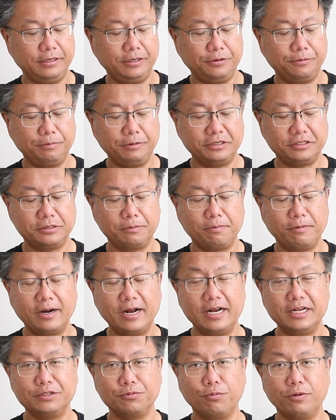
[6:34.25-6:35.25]
You'll be
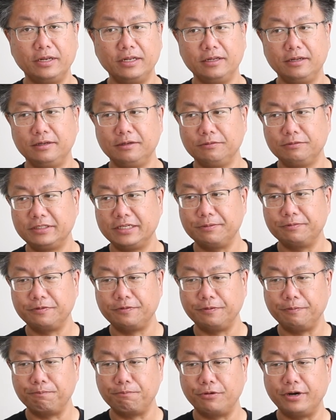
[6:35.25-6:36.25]
surprised what
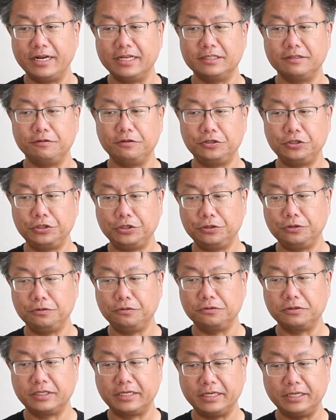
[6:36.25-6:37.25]
different brands of
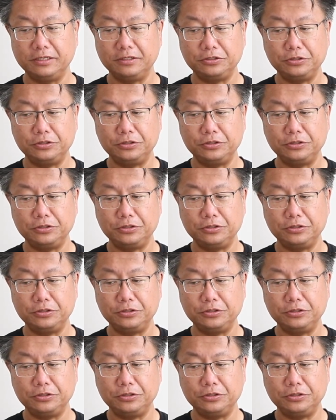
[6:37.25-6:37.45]
shoes can